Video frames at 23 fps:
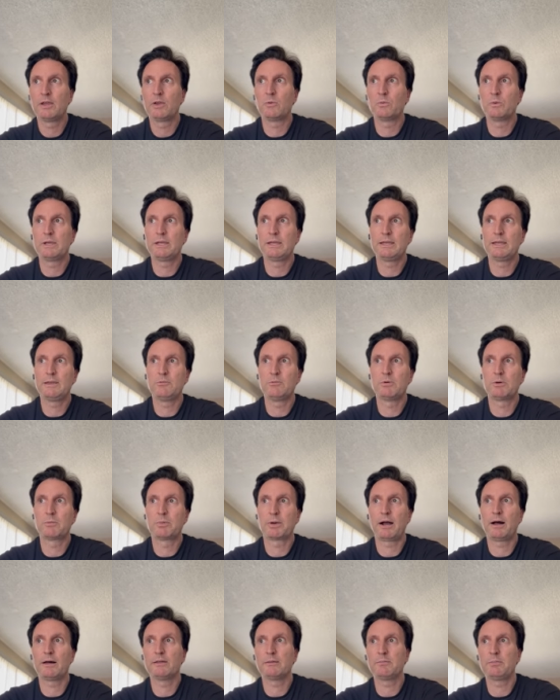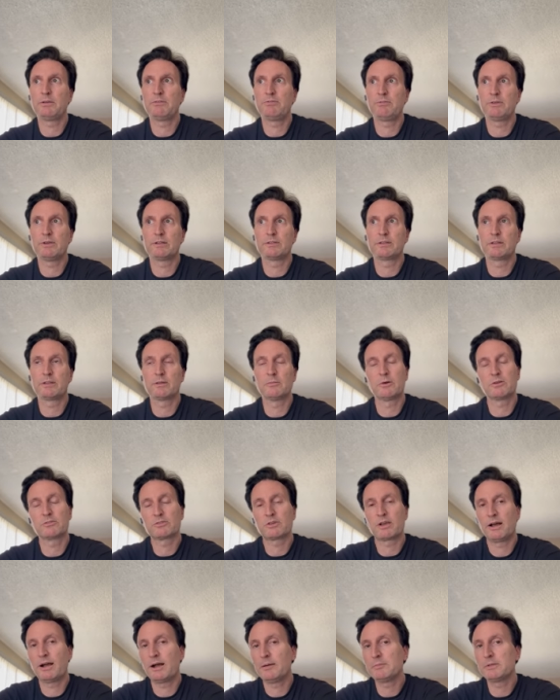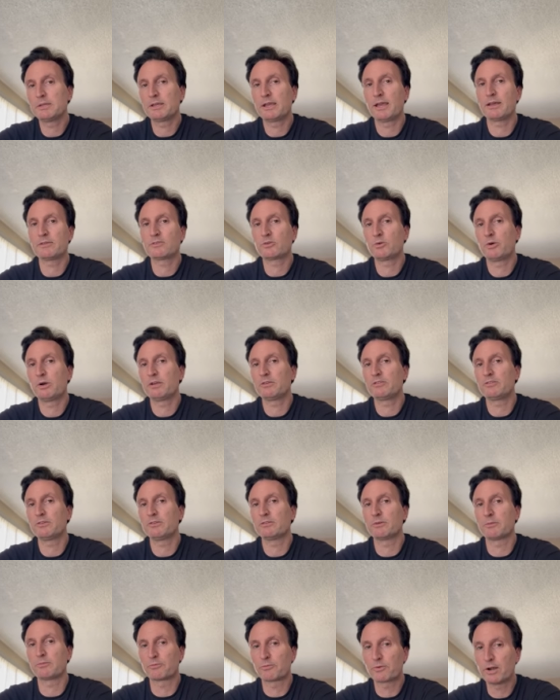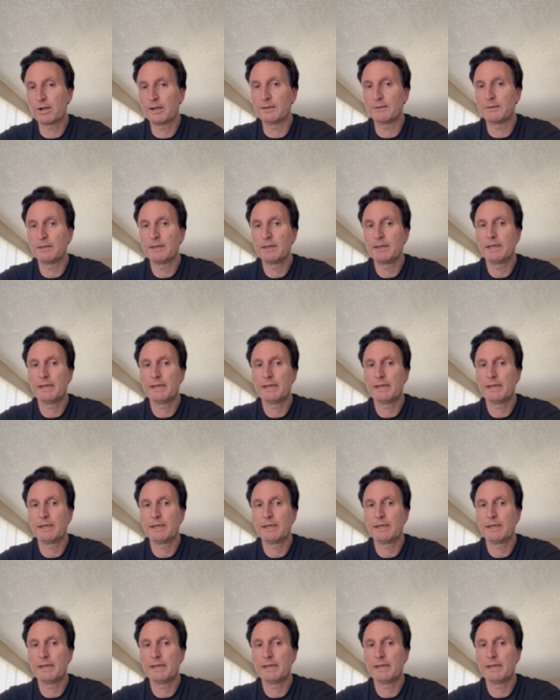We will probably be fielding the most commonly asked questions up front